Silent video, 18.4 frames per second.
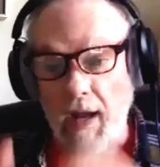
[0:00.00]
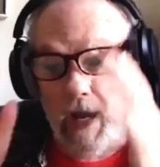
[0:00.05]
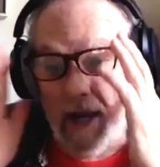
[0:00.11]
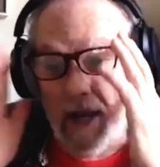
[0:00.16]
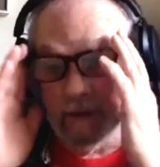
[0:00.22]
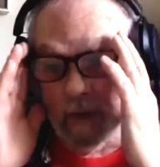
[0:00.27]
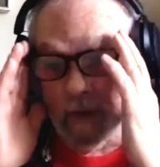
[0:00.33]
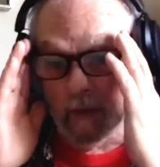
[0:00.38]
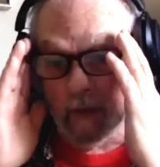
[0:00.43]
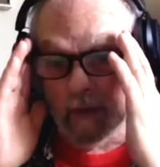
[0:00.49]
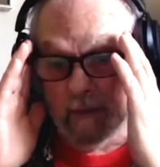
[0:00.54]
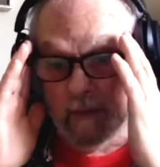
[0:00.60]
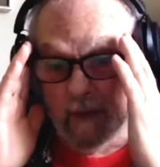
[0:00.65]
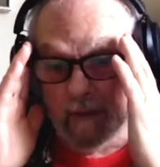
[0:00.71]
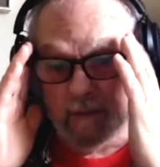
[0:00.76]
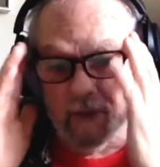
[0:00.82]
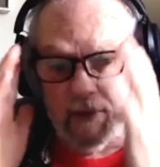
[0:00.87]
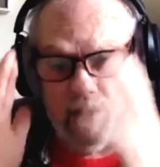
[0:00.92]
I, I don't
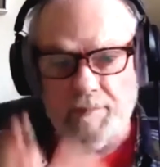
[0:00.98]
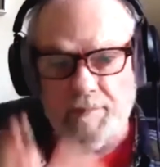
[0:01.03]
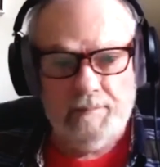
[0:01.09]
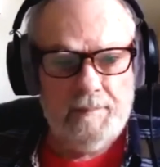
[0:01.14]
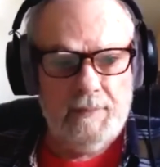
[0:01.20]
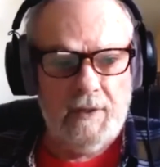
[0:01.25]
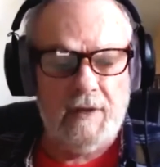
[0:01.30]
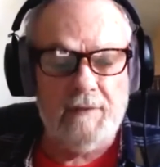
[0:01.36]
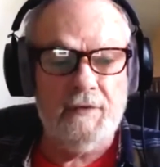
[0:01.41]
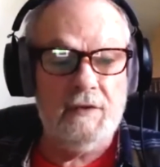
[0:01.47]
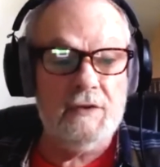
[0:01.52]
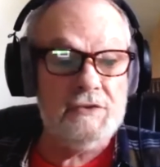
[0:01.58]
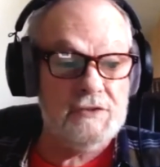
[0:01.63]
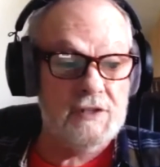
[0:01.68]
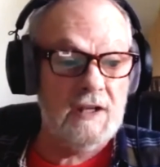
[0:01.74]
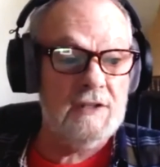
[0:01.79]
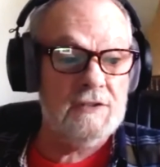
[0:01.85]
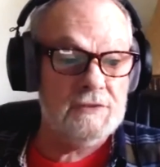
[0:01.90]
remember, but if you
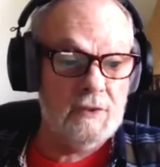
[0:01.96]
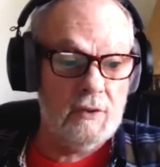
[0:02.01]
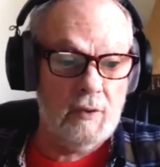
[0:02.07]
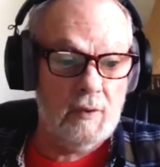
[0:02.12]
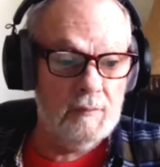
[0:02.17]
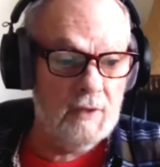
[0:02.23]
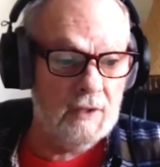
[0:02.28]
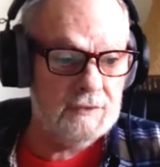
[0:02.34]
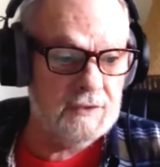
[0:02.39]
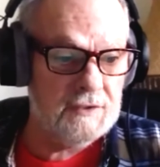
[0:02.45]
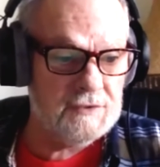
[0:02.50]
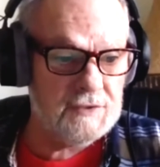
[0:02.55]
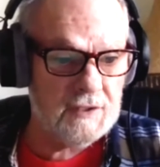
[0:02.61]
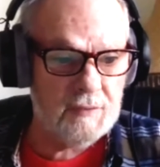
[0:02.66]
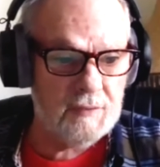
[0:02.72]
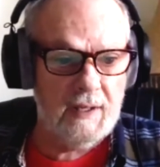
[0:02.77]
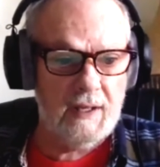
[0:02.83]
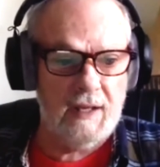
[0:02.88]
say so, I'm not
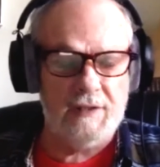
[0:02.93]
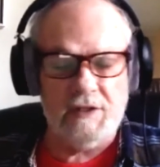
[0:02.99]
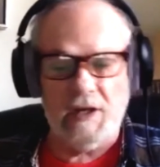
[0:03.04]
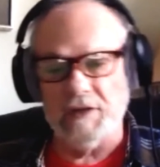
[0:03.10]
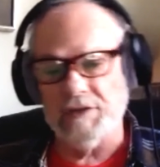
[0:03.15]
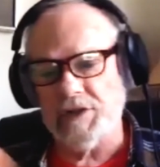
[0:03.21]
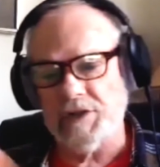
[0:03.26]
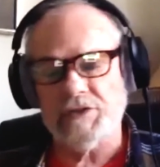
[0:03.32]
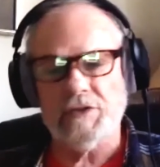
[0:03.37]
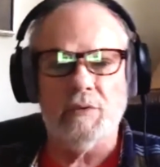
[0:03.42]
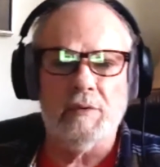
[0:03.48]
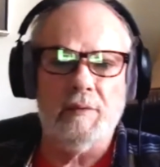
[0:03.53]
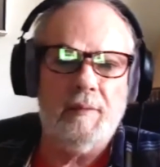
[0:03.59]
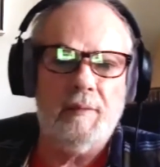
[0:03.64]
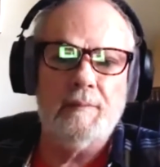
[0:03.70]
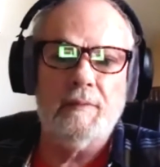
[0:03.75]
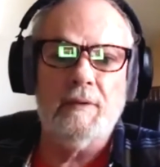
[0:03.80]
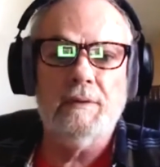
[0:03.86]
disagreeing. I, I just don't
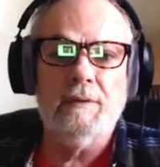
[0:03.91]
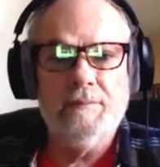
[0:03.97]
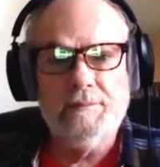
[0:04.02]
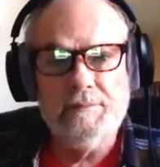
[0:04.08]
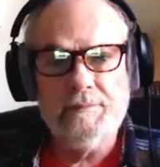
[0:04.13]
remember.